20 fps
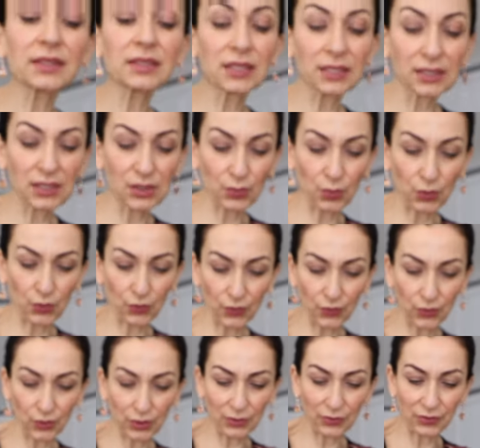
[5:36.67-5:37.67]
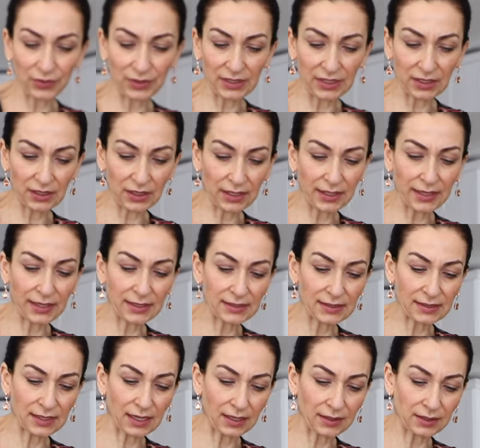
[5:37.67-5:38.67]
a teaspoonful of vanilla
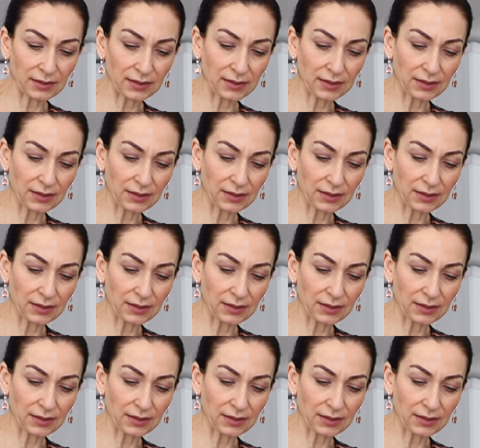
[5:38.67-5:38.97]
extract.